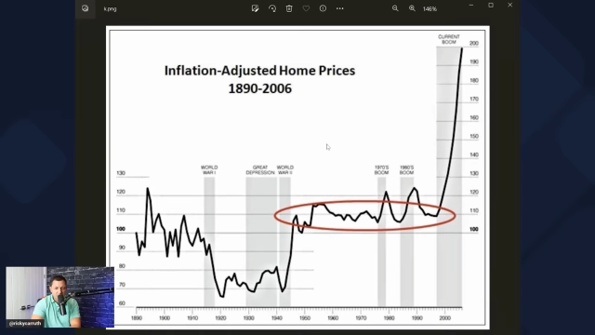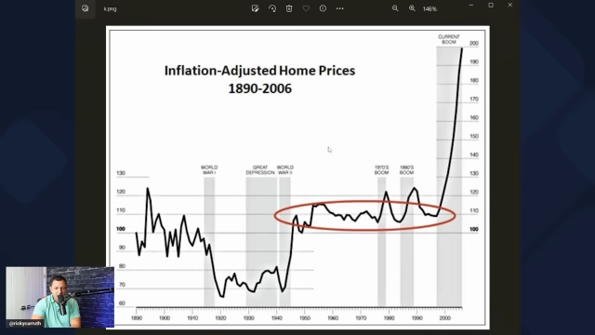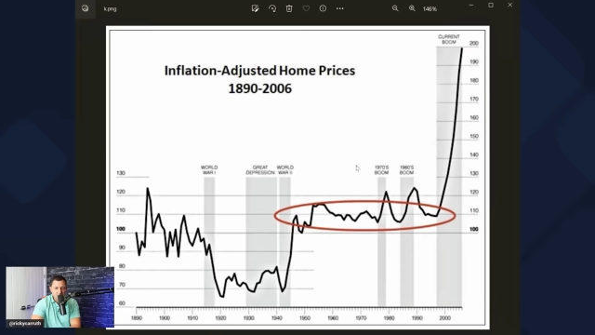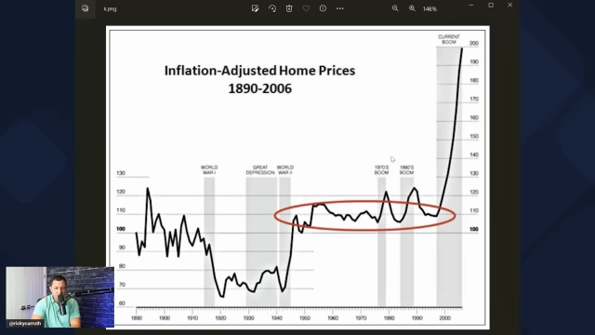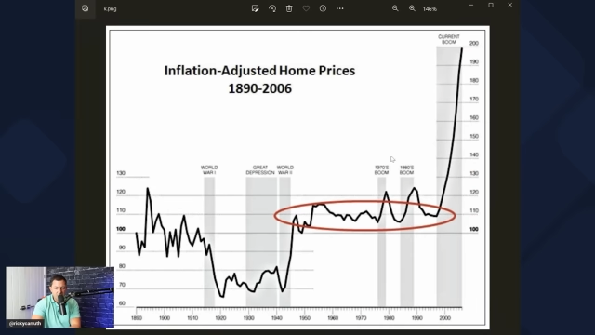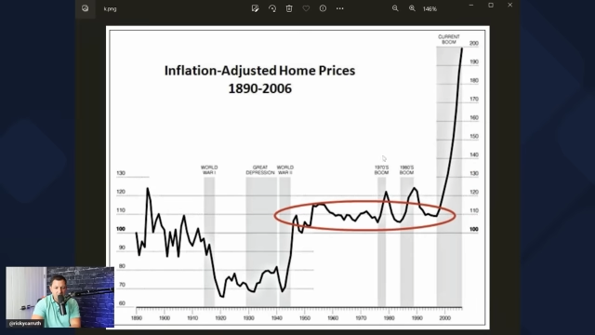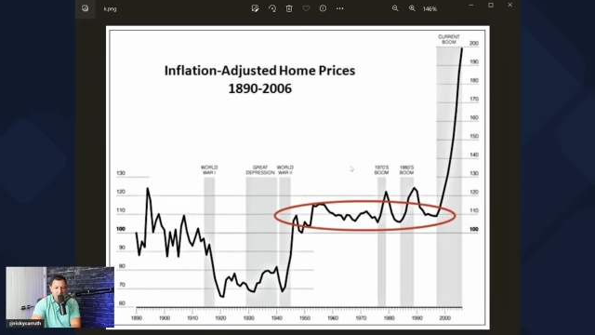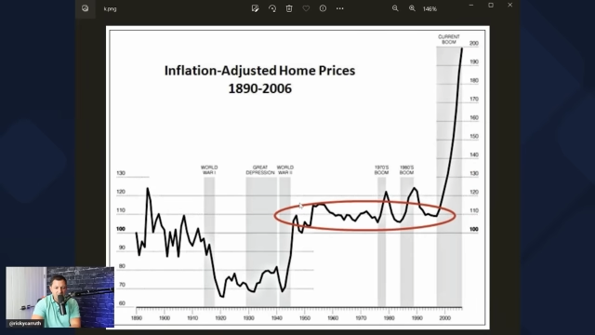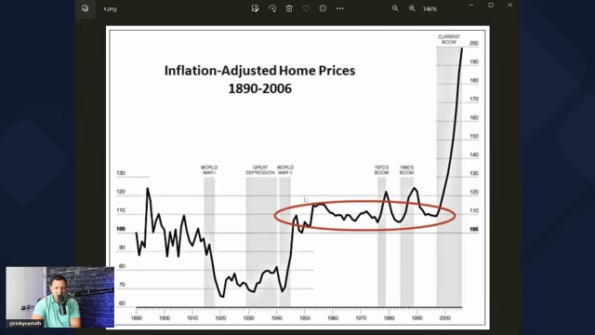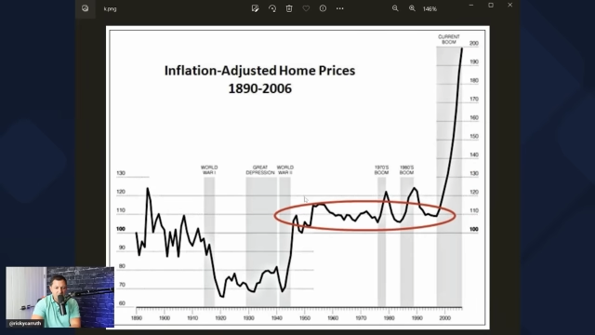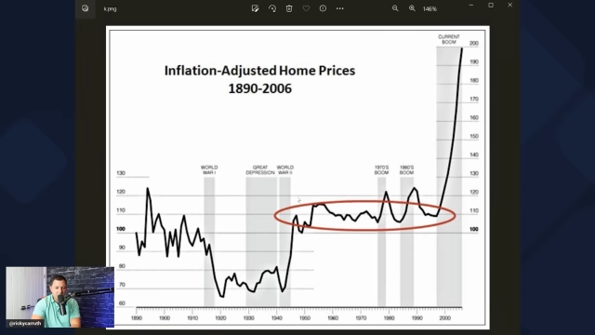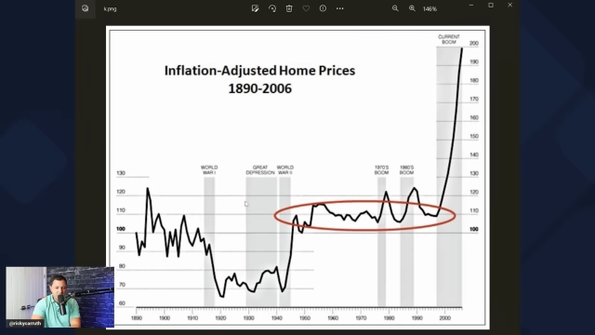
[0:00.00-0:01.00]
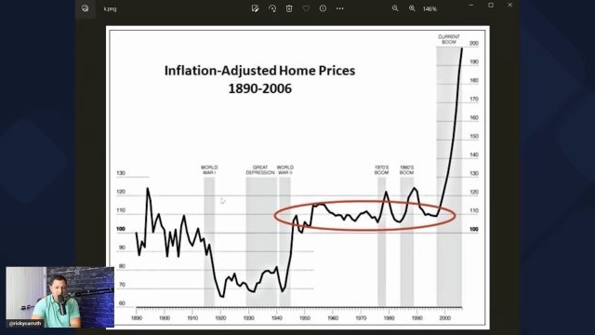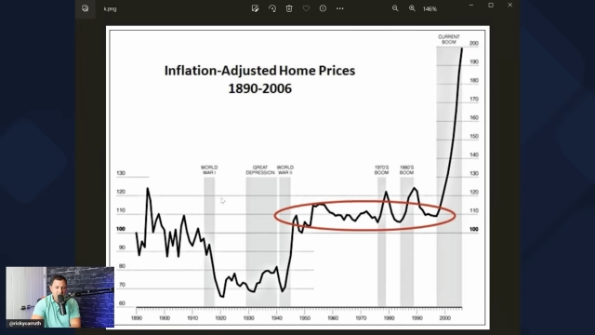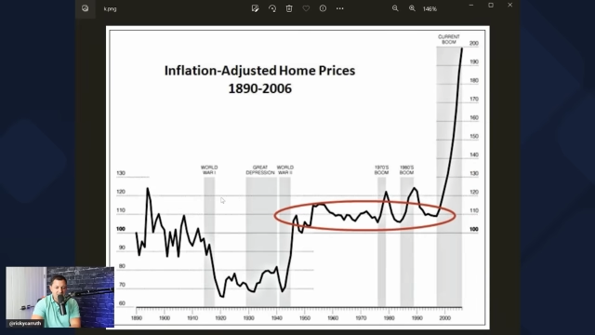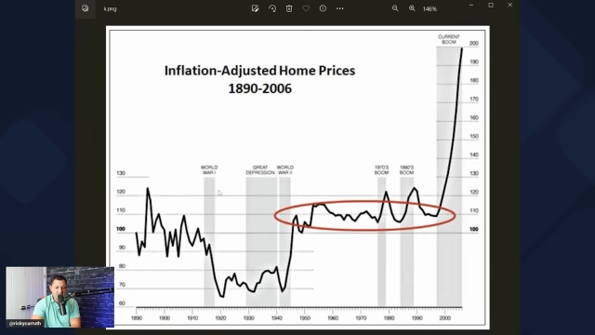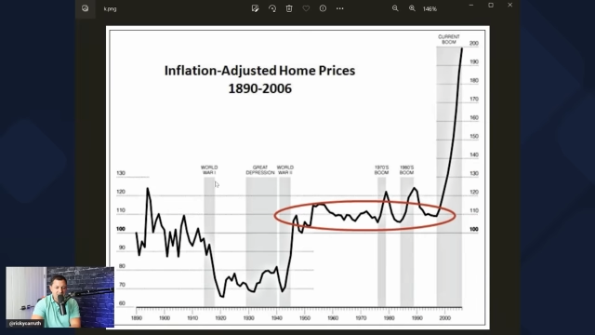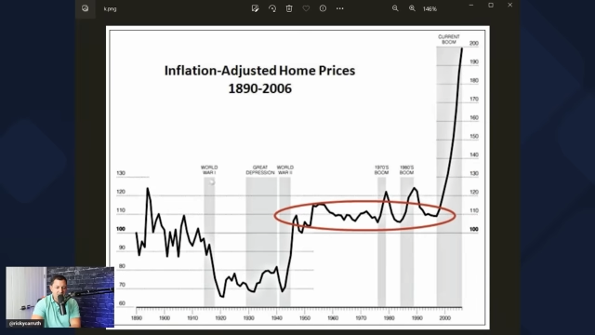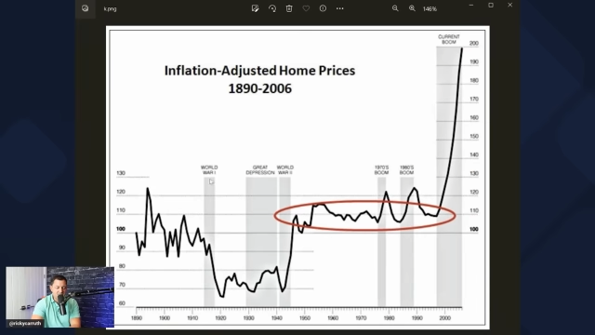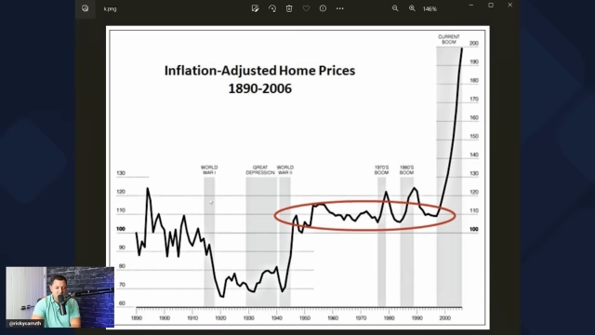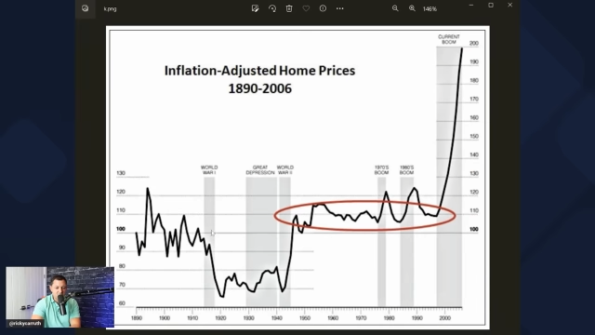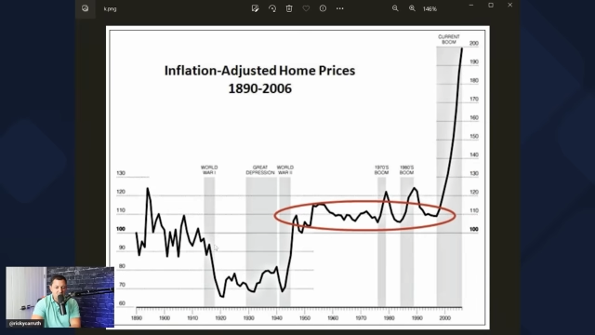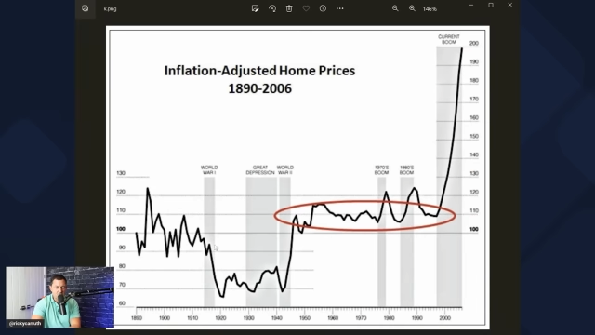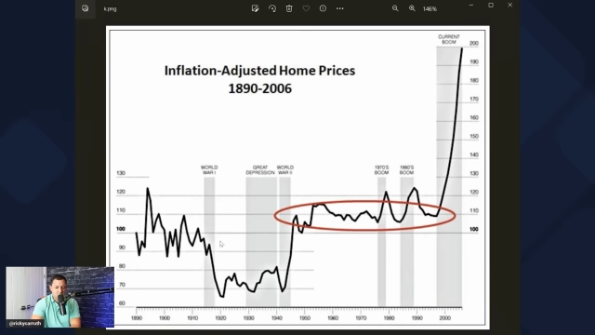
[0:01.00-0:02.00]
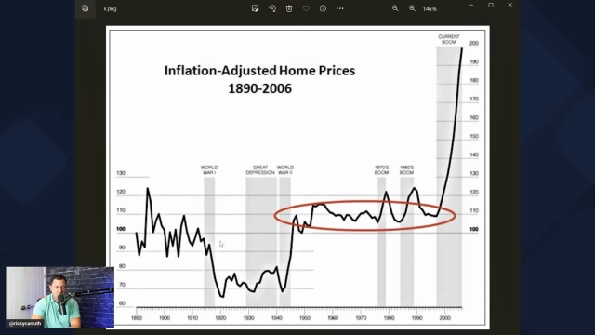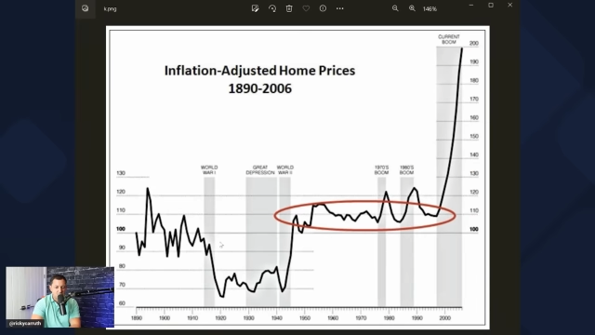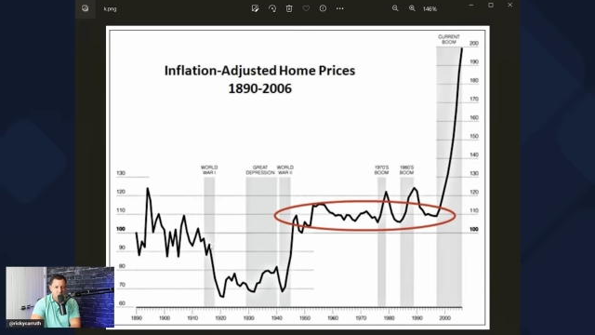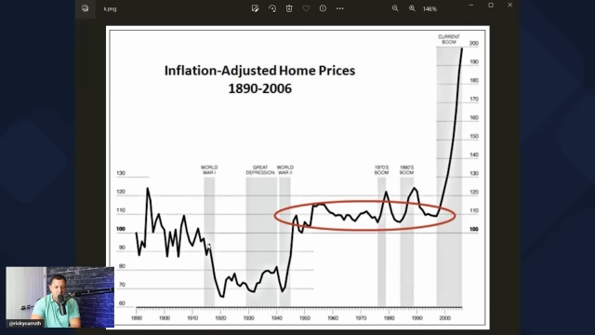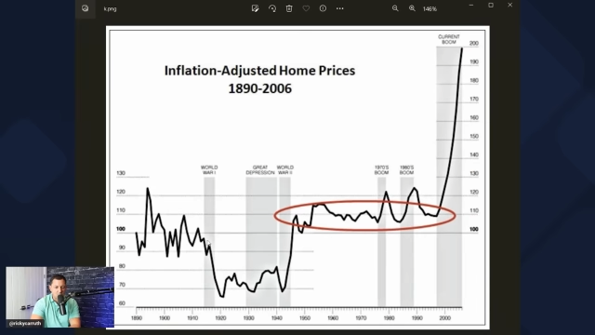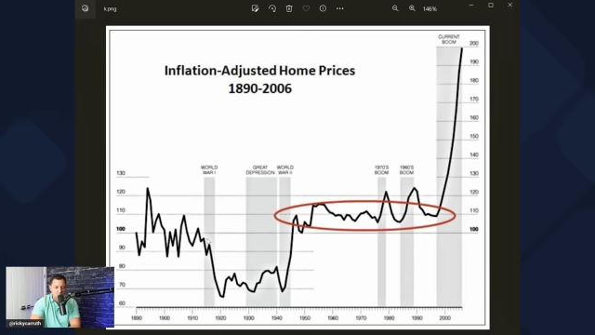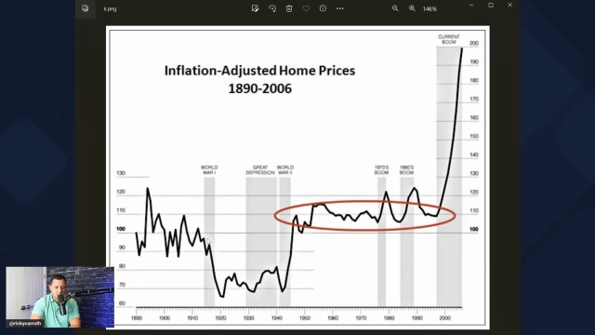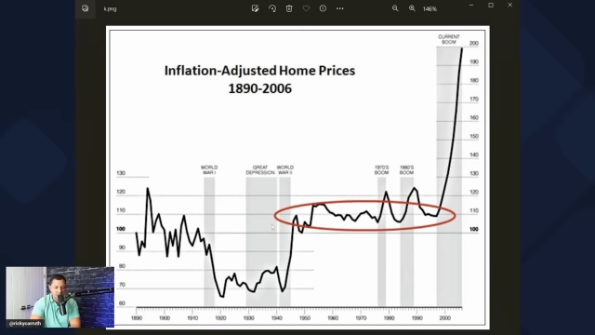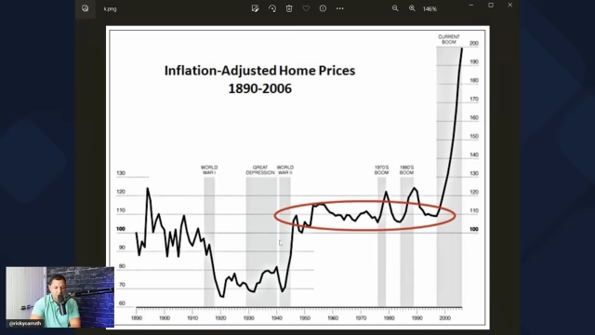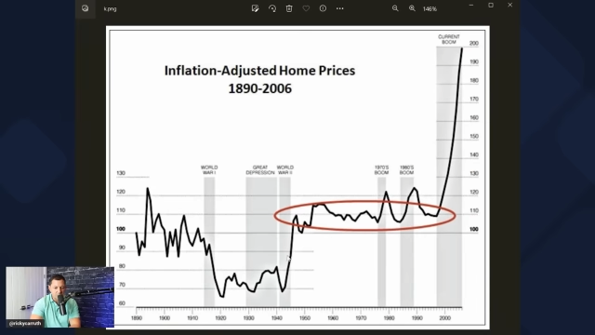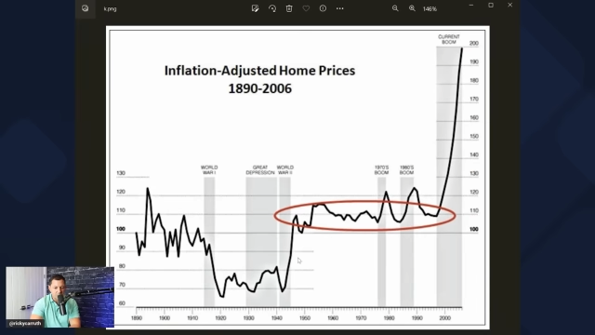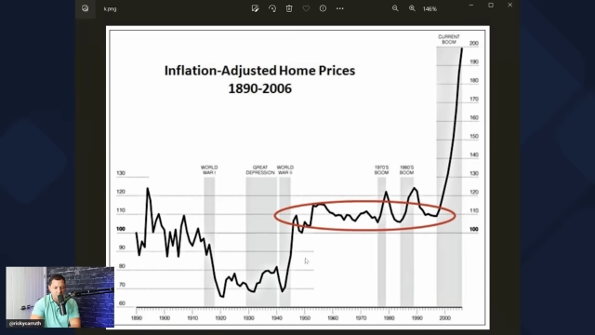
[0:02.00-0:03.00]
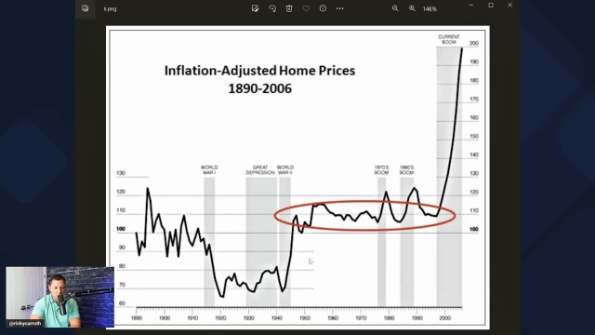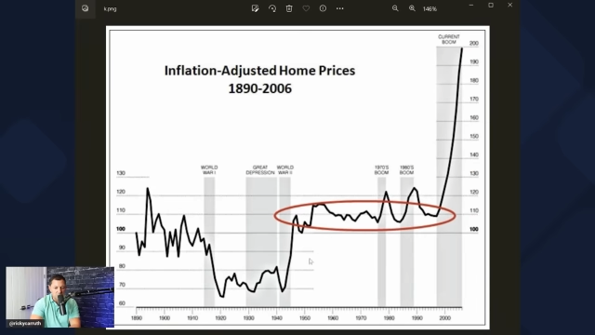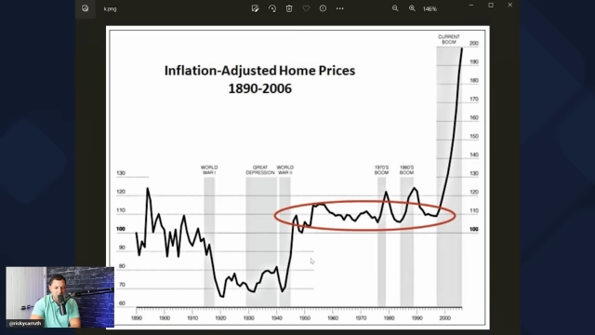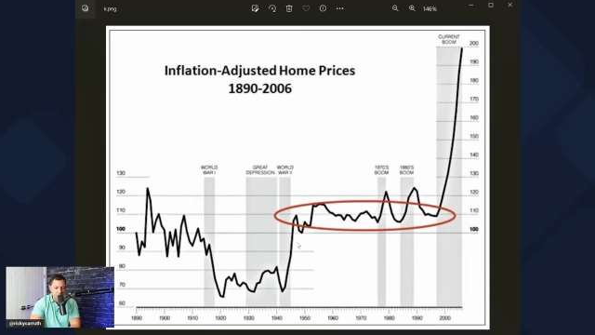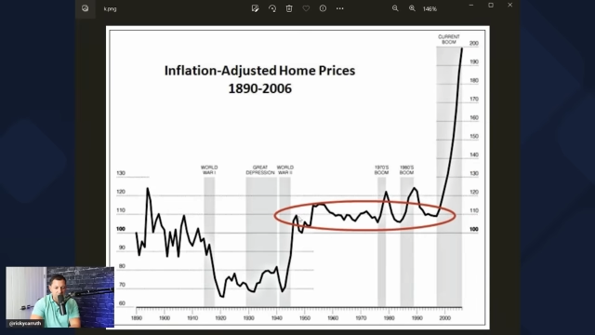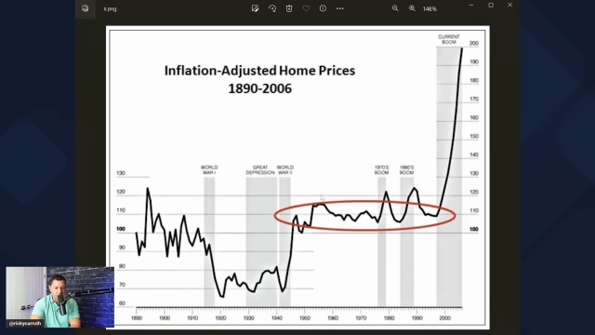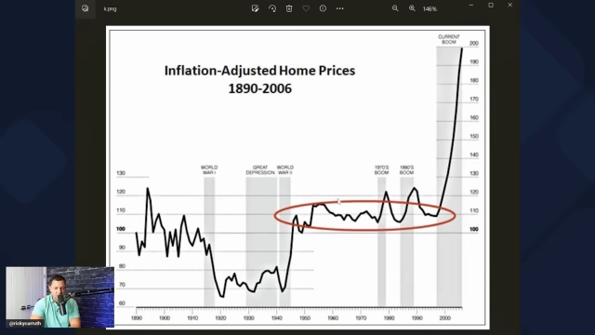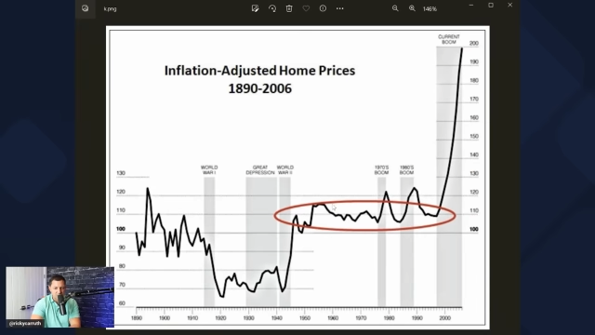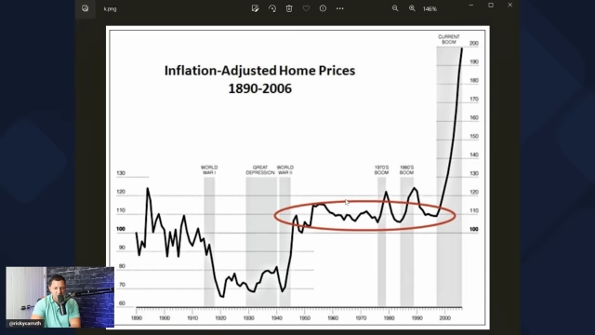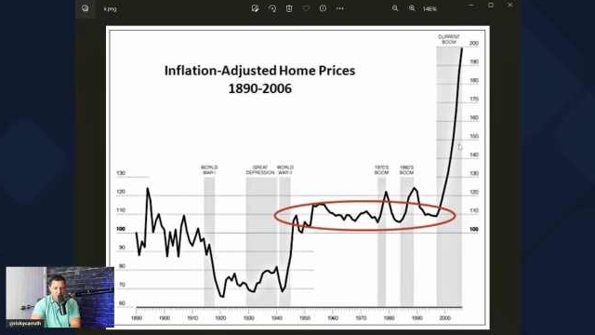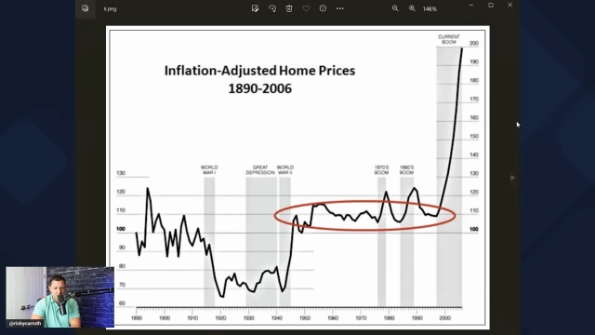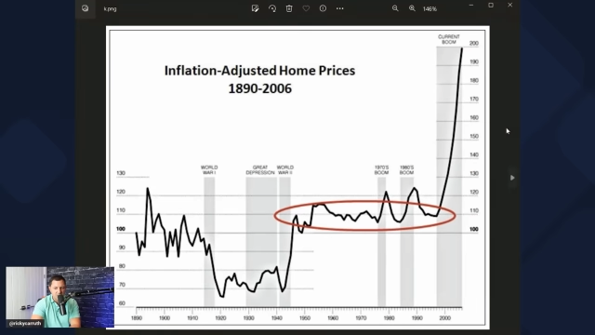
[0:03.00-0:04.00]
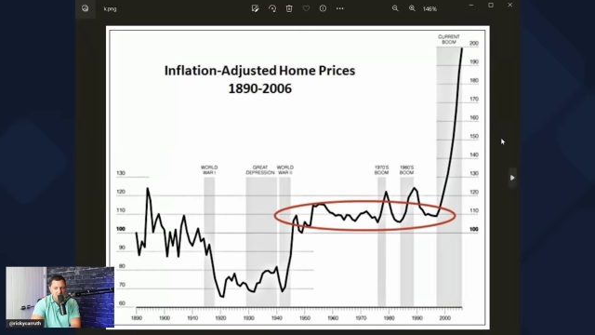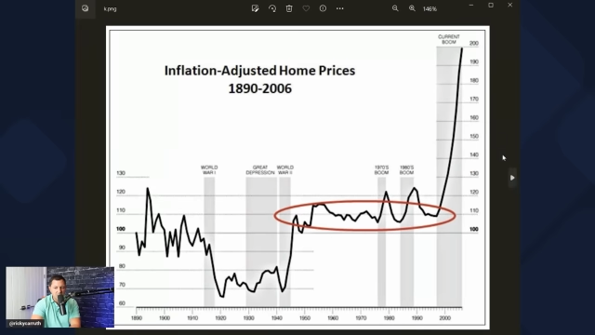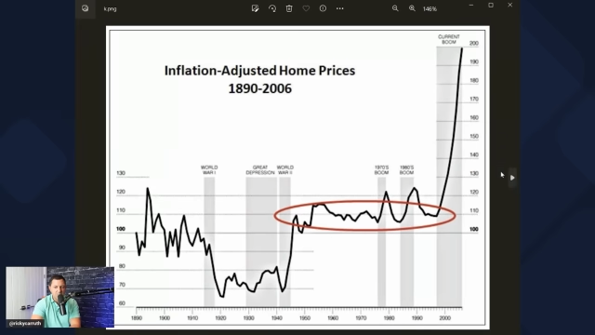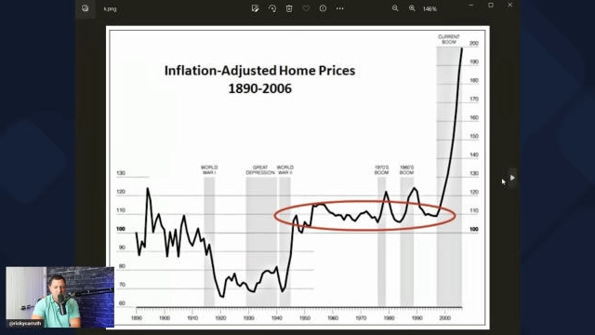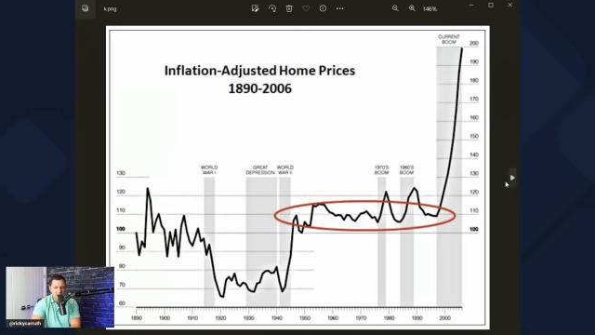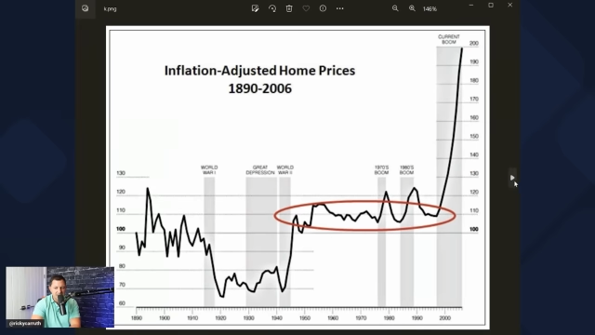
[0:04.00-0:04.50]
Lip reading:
No face is visible, so there are no lips to read.